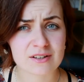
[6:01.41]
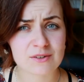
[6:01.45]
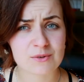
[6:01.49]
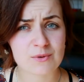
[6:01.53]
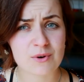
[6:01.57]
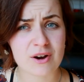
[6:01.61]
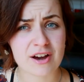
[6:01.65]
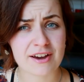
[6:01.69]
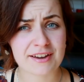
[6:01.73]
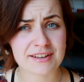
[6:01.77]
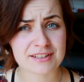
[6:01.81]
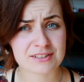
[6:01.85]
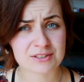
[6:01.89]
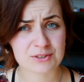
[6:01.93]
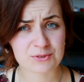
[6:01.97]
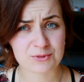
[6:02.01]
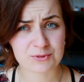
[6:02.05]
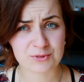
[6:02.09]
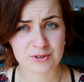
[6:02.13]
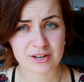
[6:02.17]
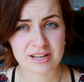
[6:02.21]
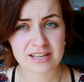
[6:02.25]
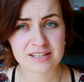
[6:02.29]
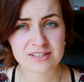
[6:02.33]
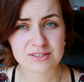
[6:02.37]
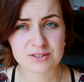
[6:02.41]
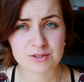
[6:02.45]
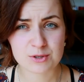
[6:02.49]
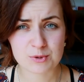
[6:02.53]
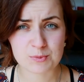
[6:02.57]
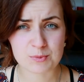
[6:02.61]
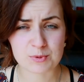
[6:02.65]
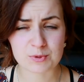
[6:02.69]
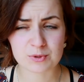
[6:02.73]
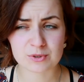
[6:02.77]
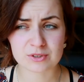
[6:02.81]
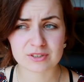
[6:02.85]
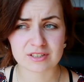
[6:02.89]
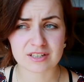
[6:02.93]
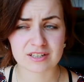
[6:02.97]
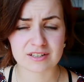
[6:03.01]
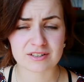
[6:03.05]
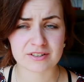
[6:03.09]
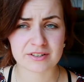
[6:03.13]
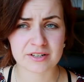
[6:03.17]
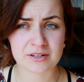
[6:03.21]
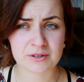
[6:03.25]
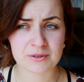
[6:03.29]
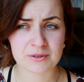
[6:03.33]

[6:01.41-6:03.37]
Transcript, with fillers: quite afraid to book their